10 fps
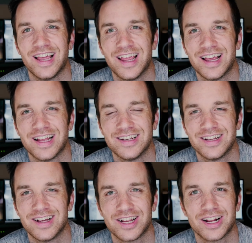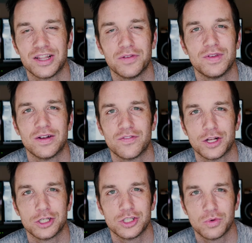and kind of living in a fantasy